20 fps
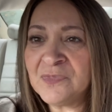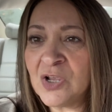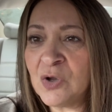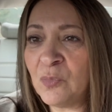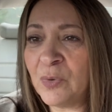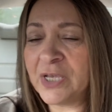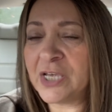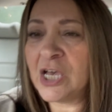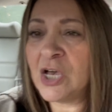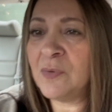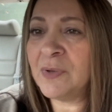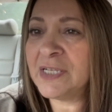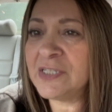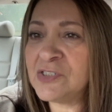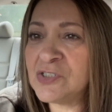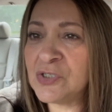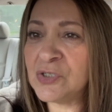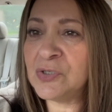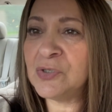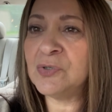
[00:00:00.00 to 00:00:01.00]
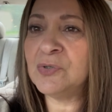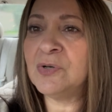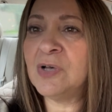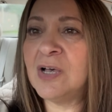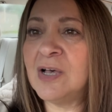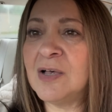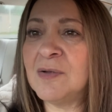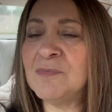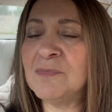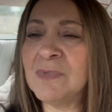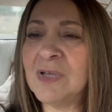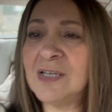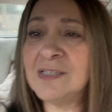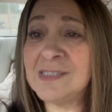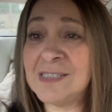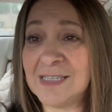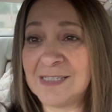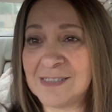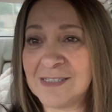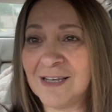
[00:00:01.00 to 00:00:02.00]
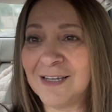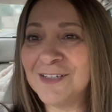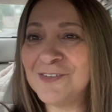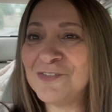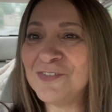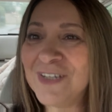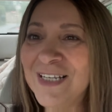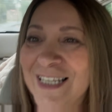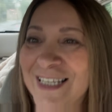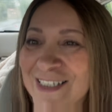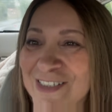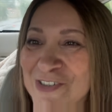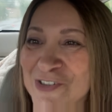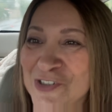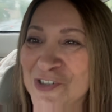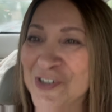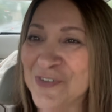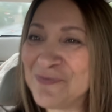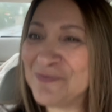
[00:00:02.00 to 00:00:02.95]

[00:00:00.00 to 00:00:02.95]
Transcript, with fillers: We're going to um, a seaside village.